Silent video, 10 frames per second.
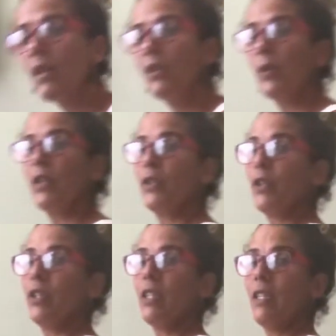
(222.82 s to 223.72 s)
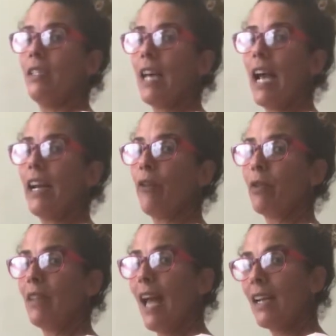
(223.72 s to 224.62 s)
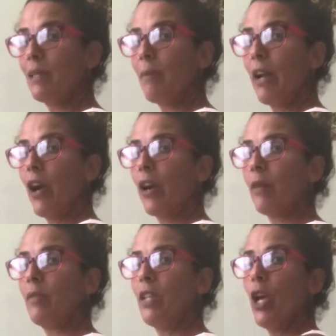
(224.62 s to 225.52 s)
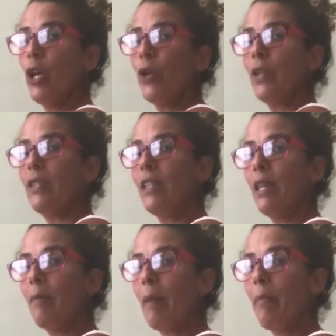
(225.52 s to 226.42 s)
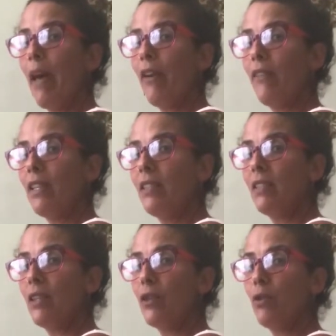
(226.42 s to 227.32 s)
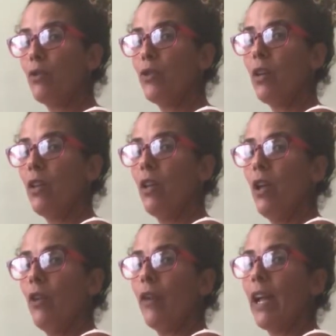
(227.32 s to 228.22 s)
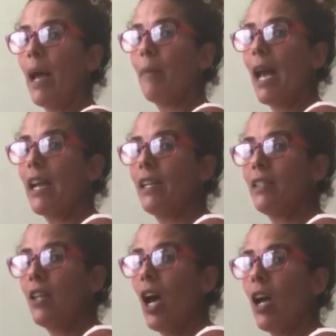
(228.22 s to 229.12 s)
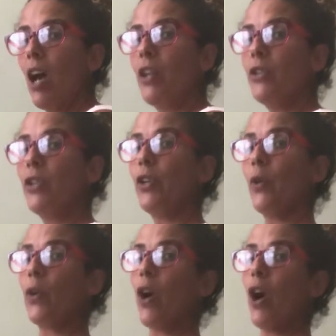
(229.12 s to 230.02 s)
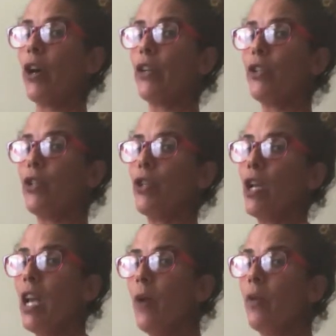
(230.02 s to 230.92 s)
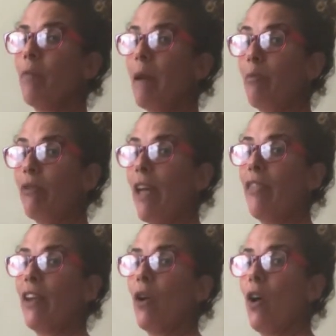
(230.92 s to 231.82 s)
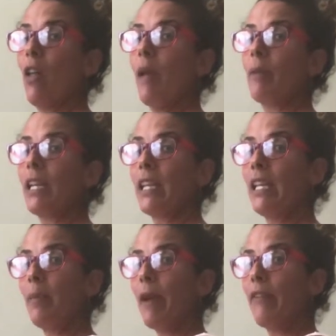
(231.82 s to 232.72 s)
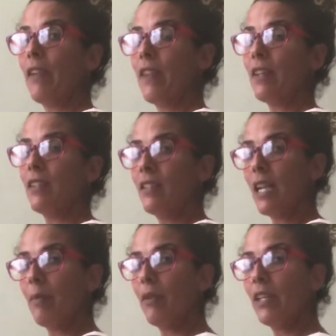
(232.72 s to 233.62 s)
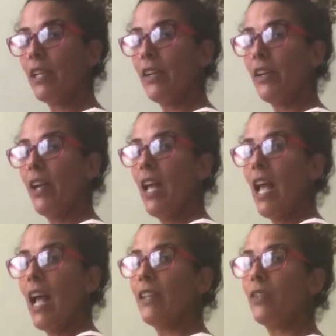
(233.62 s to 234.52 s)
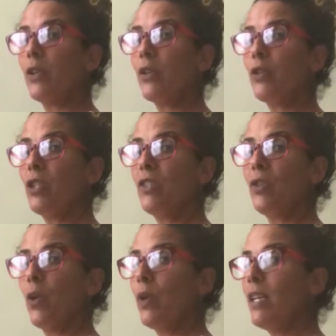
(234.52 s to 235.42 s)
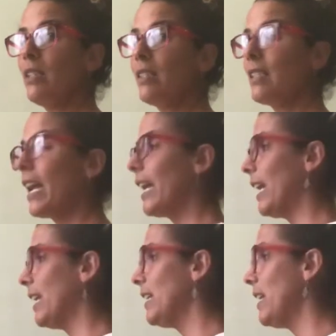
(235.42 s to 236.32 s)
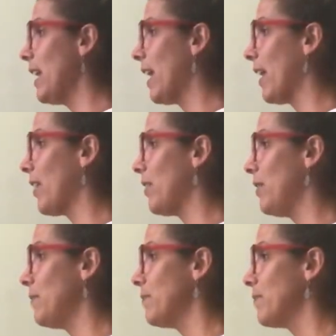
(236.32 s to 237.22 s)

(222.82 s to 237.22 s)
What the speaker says: So I'll turn to the side, I'll relax my arms. You can see that my pelvis is in neutral, right? I'm not gonna tuck under or arch with my breath at all. I'm gonna keep everything stable here. And so you'll just notice as I inhale,